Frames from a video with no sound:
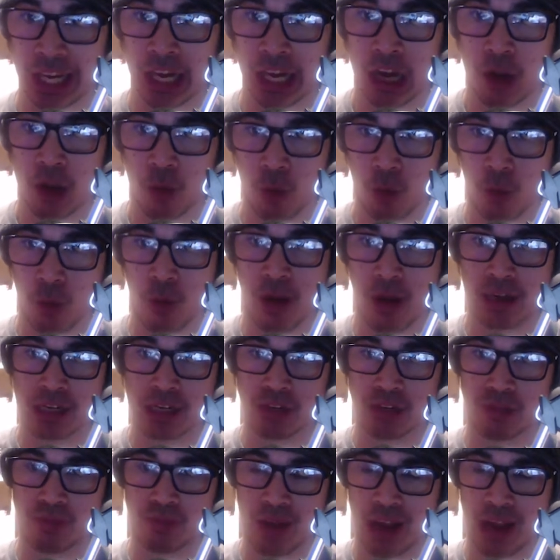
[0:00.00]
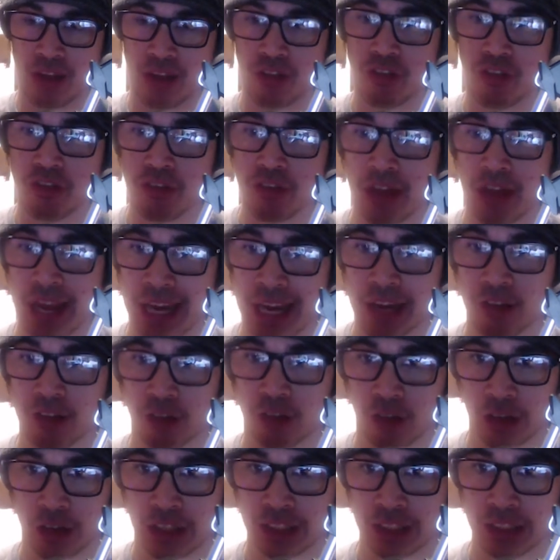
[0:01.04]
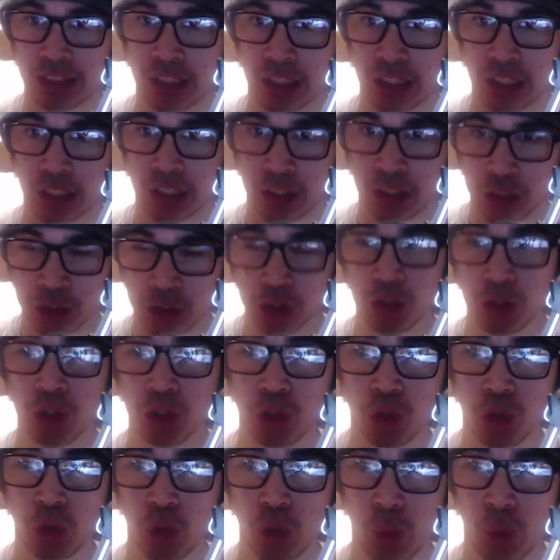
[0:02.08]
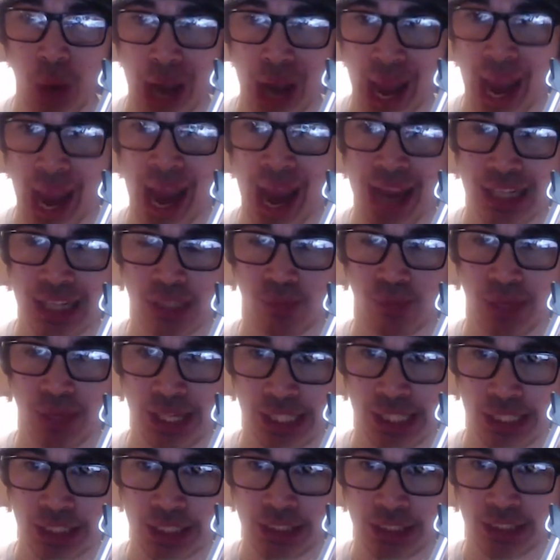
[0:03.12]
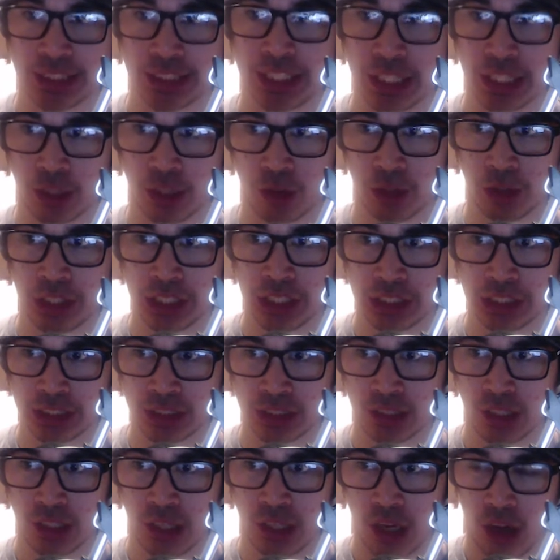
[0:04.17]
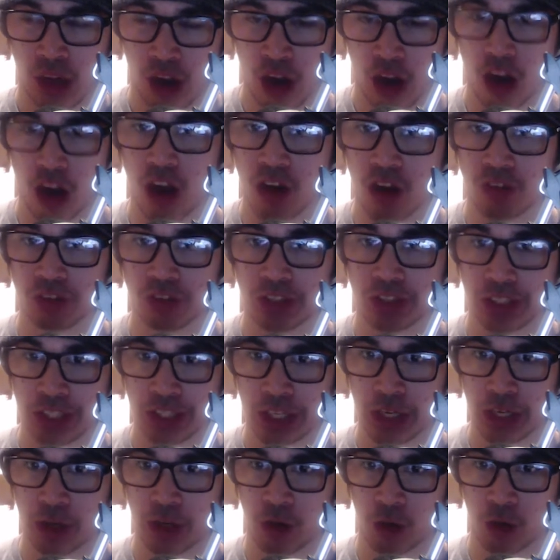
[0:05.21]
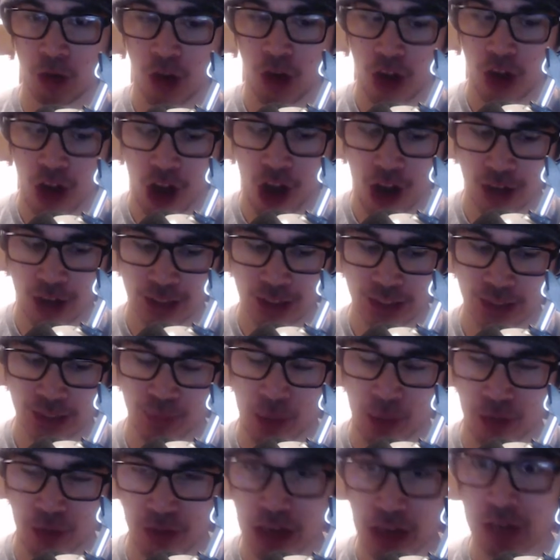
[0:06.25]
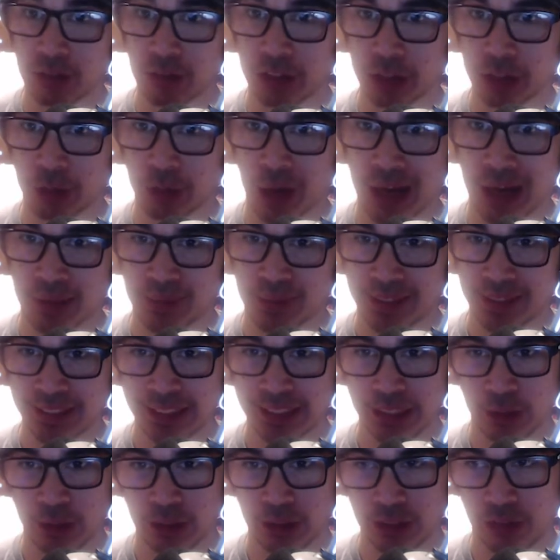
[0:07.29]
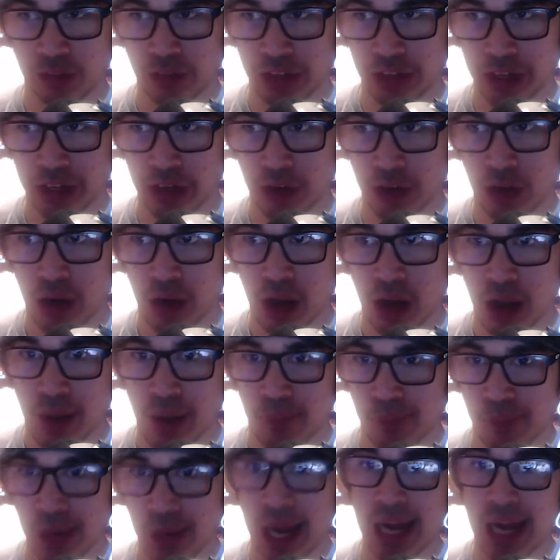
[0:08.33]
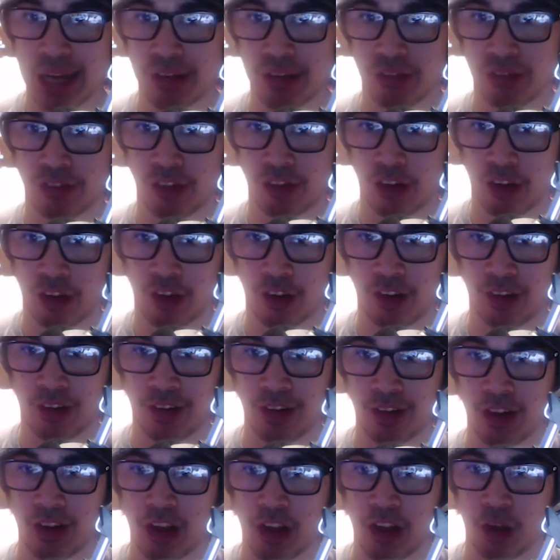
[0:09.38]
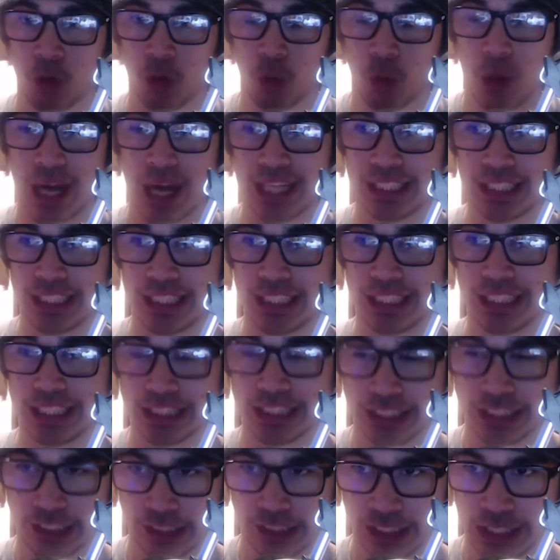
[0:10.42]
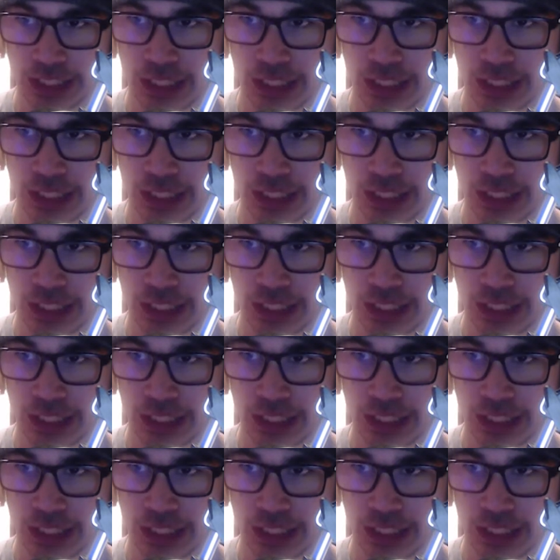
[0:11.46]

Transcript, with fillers: one of my favorite new animated series of the year. Honestly, my favorite new animated series of the year by far, quite easily,